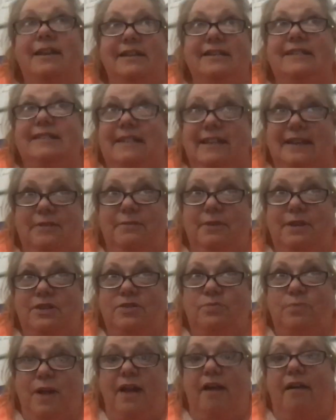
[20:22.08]

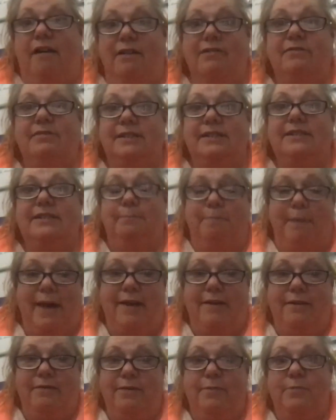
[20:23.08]
distinguish what ours is
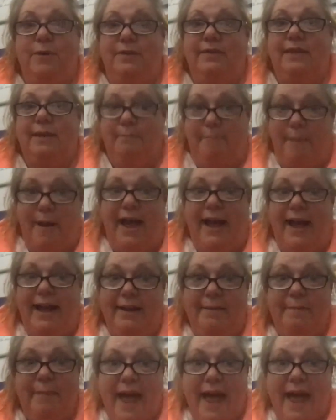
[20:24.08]
better than what they buy
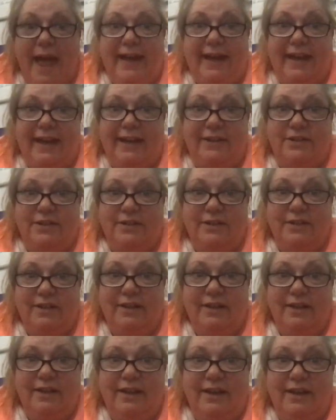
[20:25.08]
in a package.
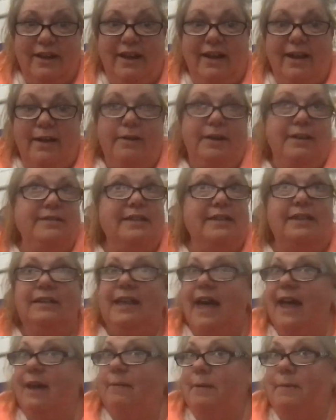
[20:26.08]
Because a
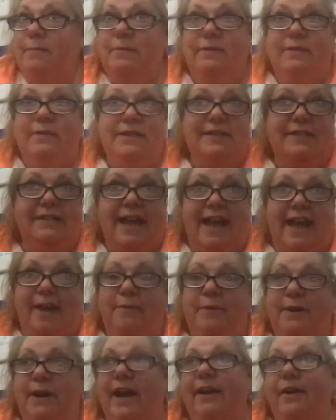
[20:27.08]
lot of people to this day,
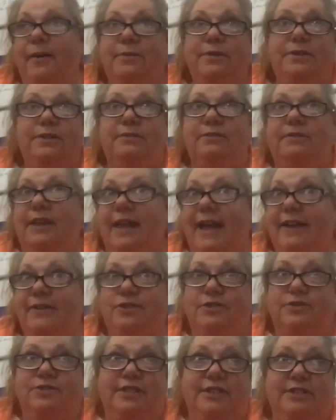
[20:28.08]
when I go and do
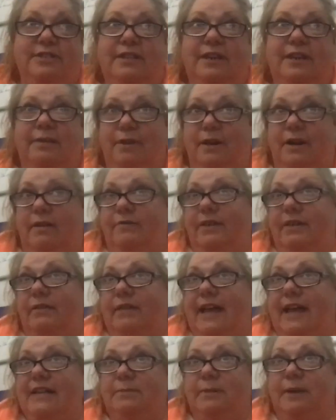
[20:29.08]
lectures, they'll say, you know, they'll
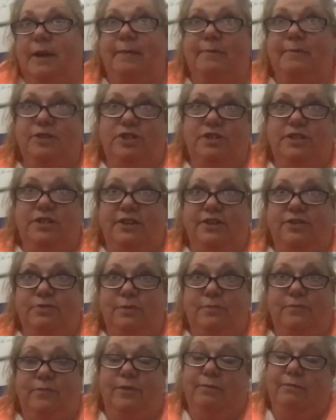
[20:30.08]
ask me how much you sell your
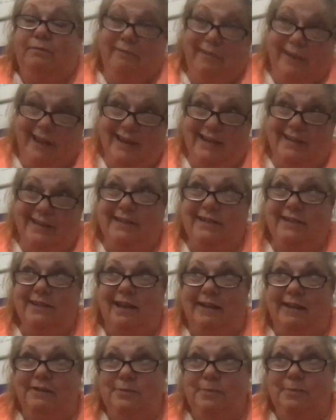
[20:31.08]
shrimp for. Eighteen
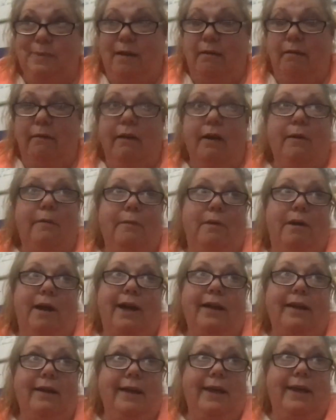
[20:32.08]
dollars a pound. Well, I
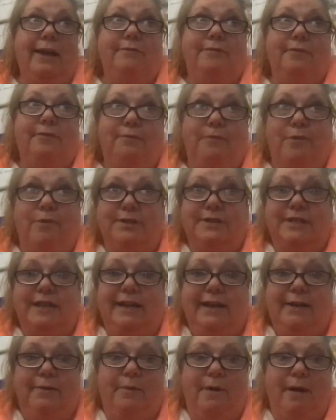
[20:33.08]
can get it for
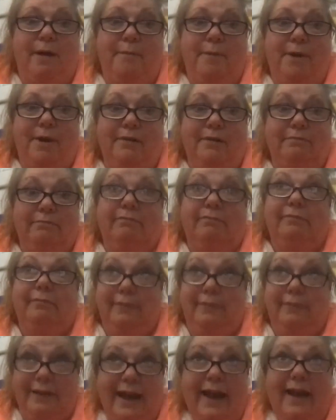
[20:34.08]
fourteen at Walmart.
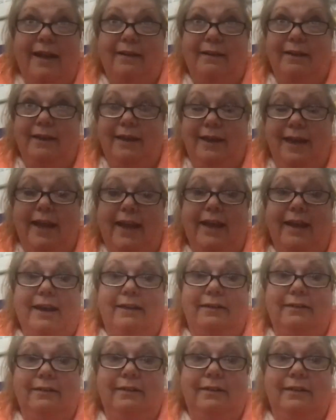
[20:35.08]
Yeah, you
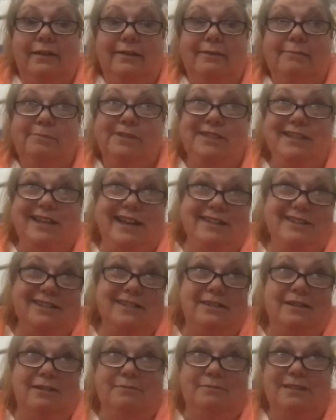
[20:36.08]
can, but you
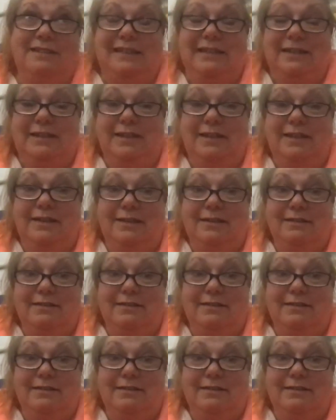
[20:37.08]
actually know what's in it